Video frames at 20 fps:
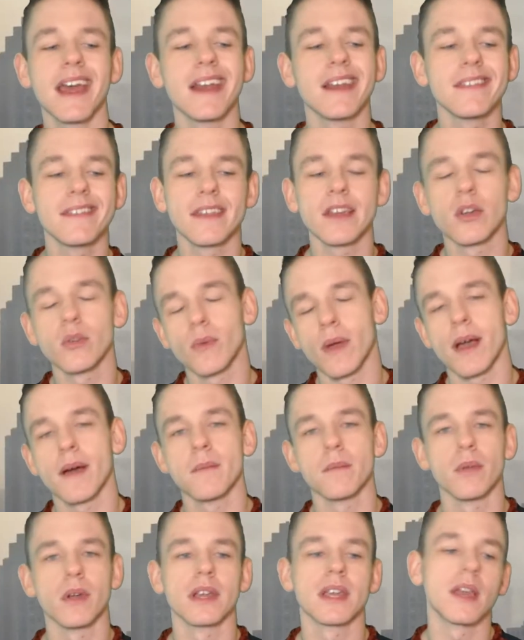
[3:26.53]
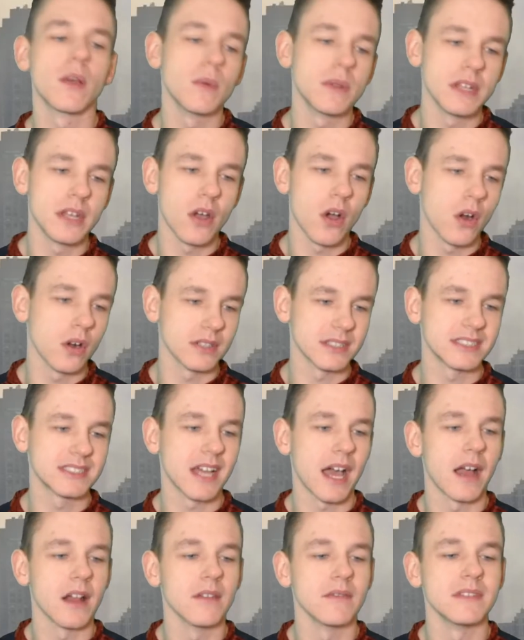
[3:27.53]
anything groundbreaking with the art
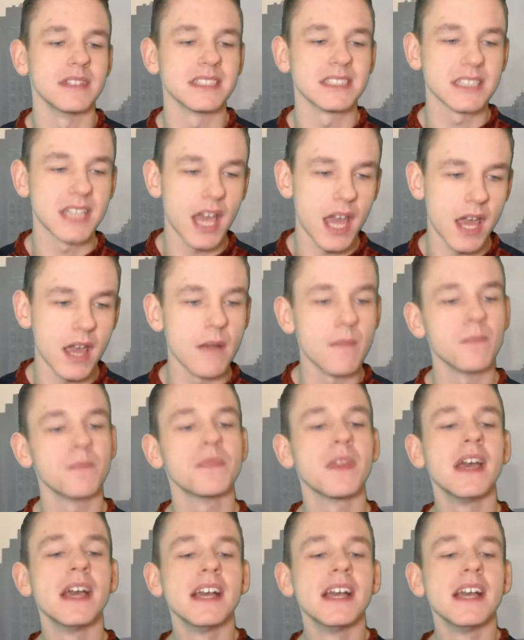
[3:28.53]
style of this game.